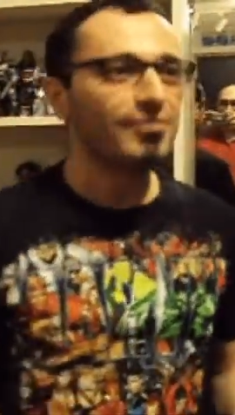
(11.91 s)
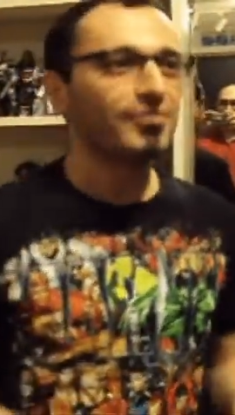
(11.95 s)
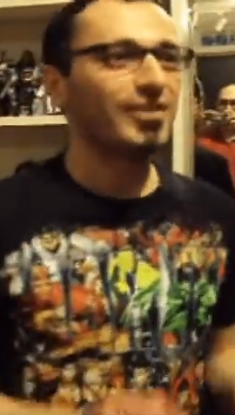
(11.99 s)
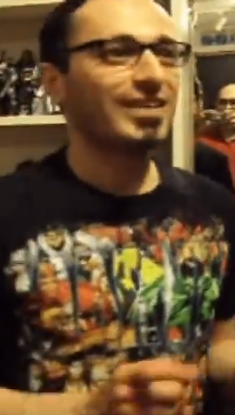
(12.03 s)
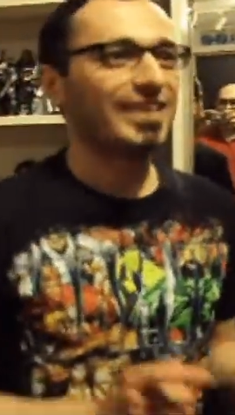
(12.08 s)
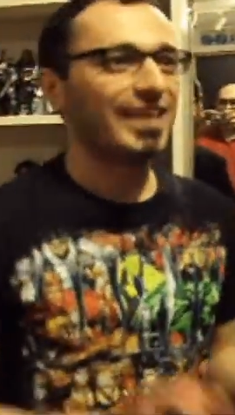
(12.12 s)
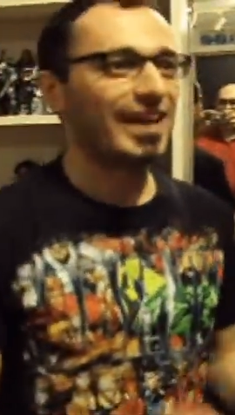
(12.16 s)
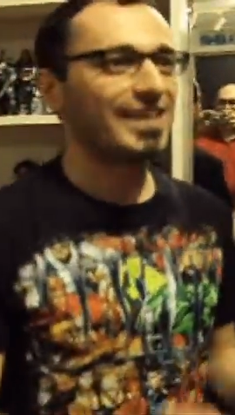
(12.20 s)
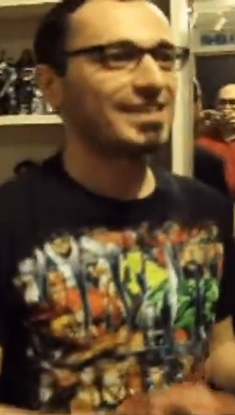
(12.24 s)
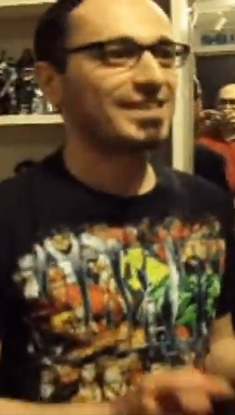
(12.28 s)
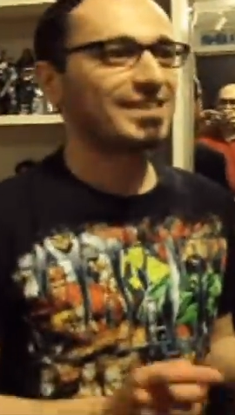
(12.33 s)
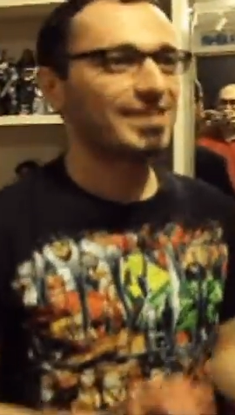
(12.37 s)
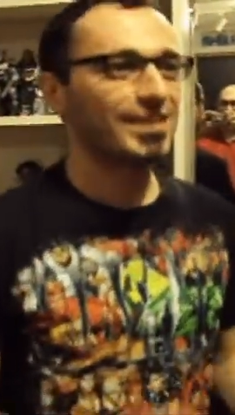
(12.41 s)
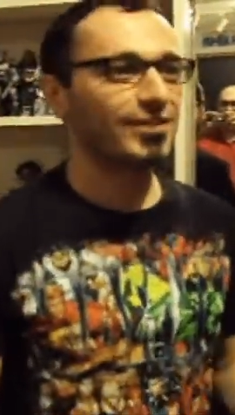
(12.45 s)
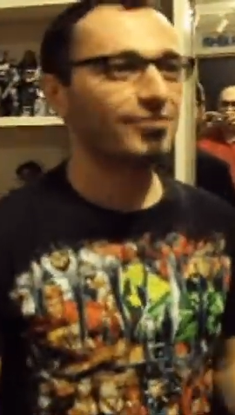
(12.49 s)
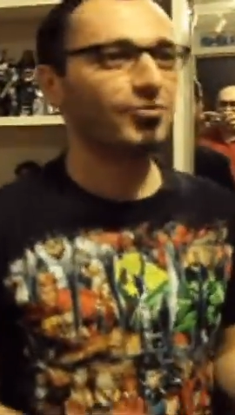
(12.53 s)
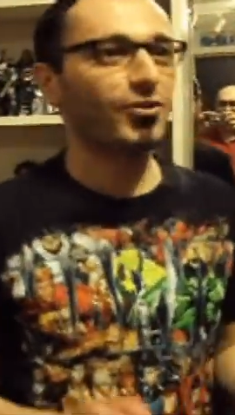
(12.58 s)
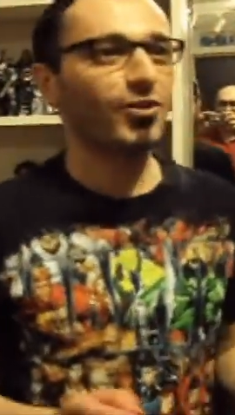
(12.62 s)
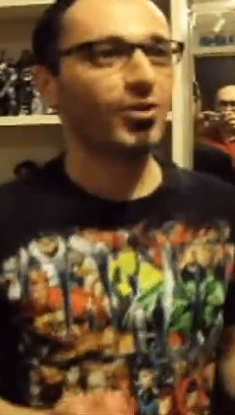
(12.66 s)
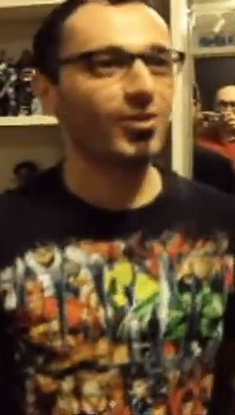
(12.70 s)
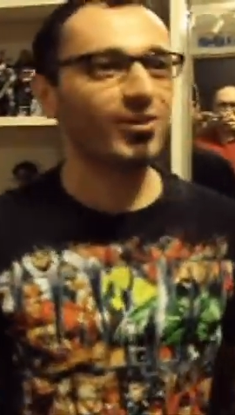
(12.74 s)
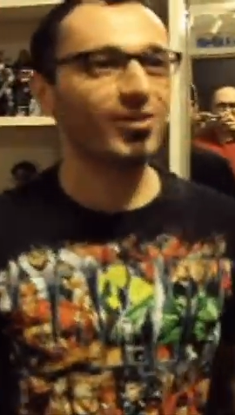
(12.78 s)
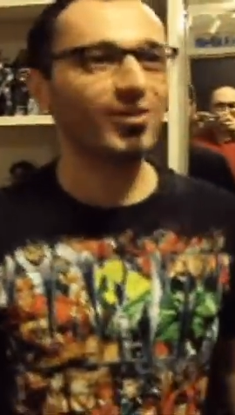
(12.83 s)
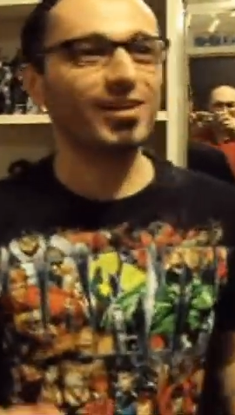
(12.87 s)
Fantastic
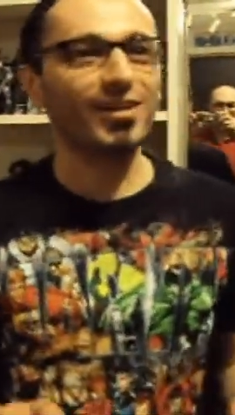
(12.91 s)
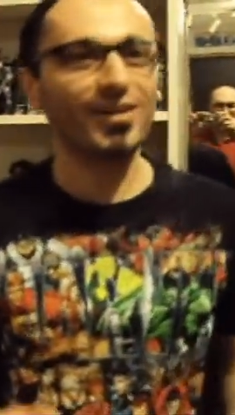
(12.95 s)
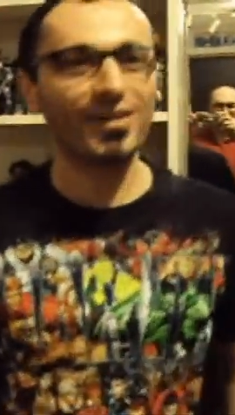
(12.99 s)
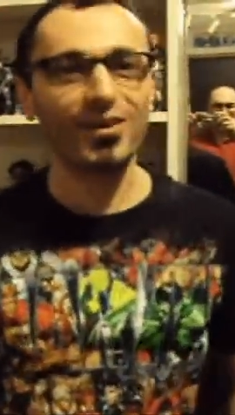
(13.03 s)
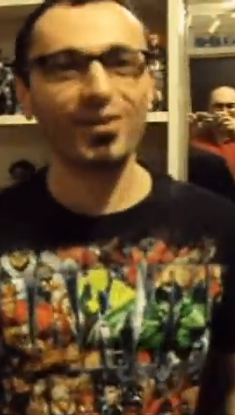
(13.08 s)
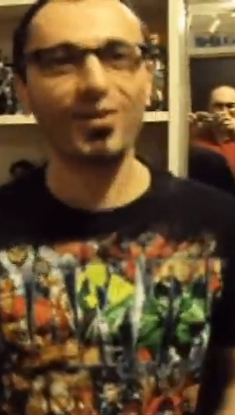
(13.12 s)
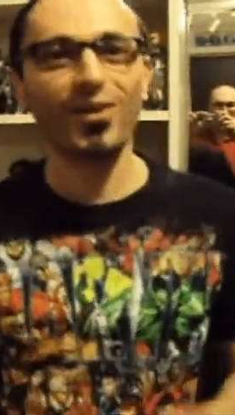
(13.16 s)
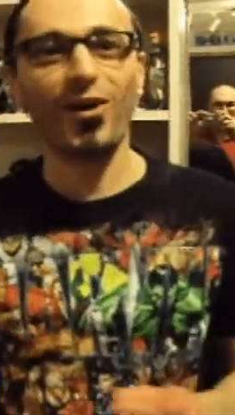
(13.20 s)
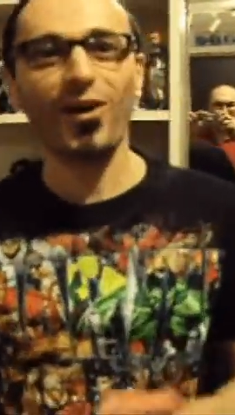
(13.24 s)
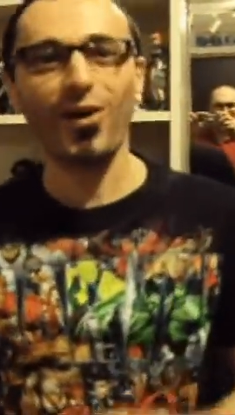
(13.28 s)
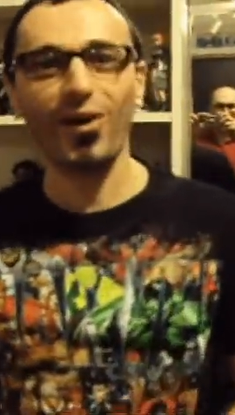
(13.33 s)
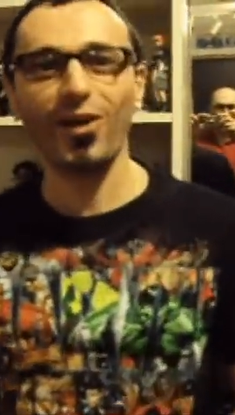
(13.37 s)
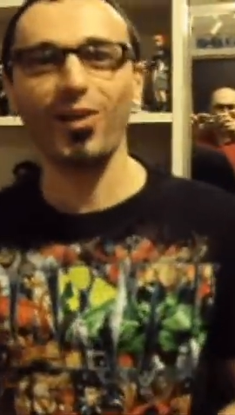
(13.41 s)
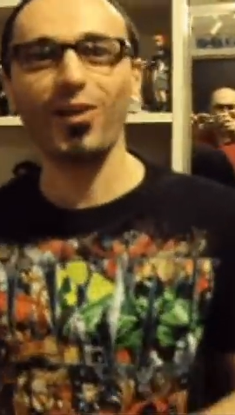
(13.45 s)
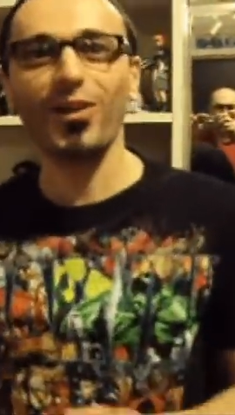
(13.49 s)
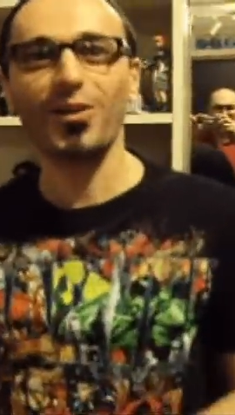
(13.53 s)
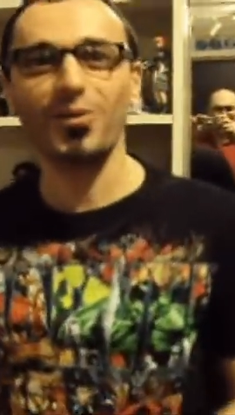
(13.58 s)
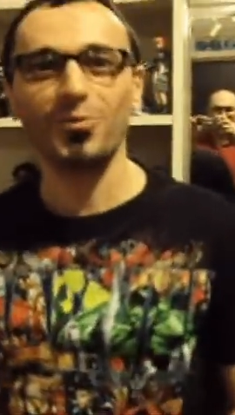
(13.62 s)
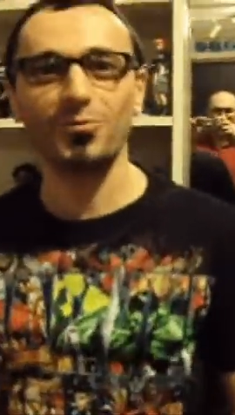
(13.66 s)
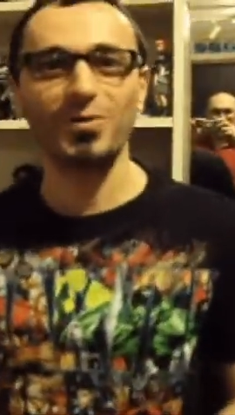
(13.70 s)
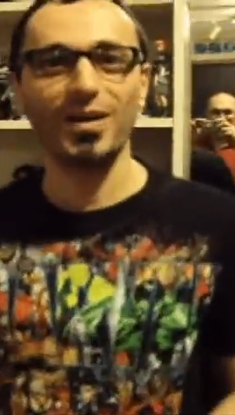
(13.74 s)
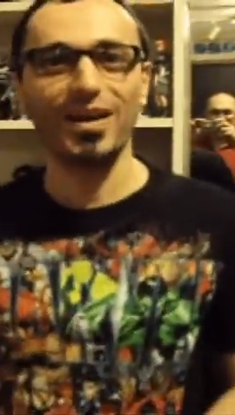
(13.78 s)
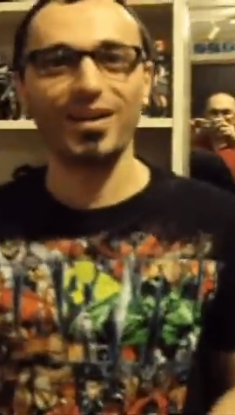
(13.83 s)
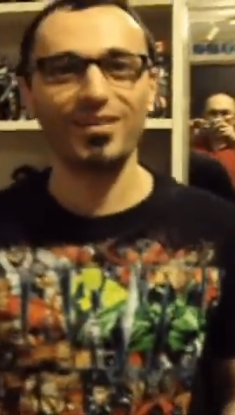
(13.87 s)
Four, they're
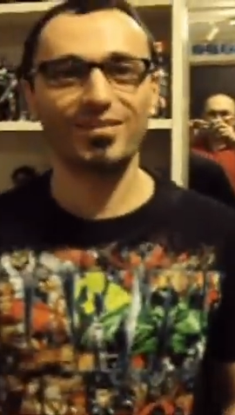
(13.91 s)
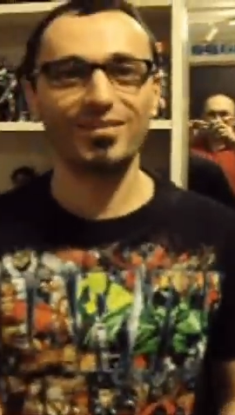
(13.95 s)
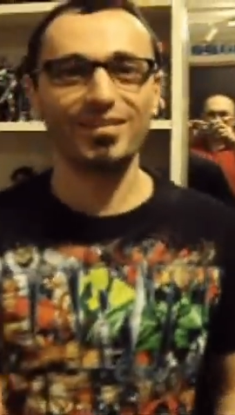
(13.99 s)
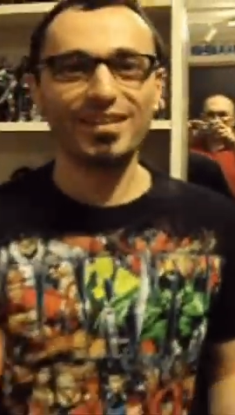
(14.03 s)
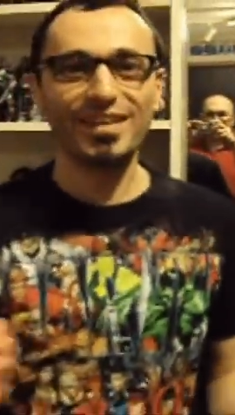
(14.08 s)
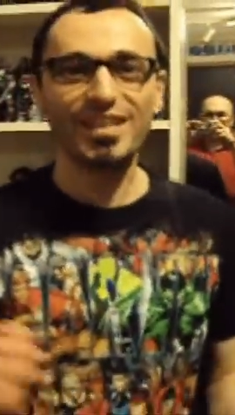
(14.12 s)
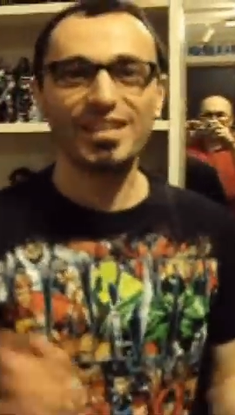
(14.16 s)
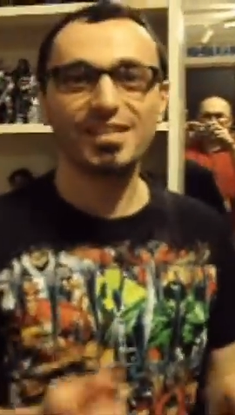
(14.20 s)
all around.